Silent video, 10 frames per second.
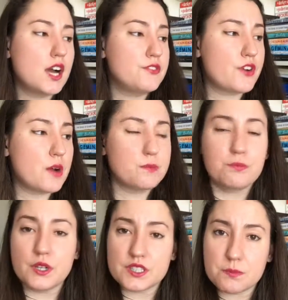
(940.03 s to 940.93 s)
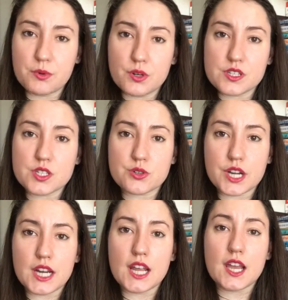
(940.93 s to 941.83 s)
from Book
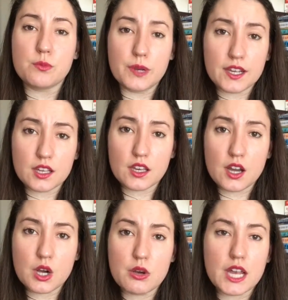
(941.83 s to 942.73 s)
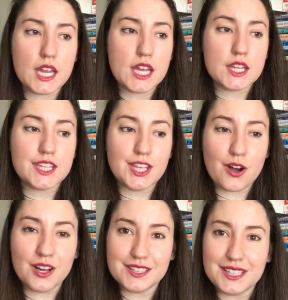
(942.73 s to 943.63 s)
Depository a week ago, and they
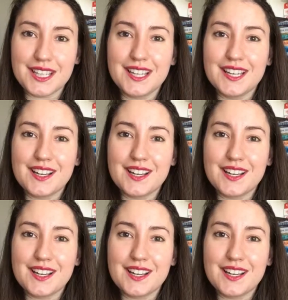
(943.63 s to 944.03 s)
only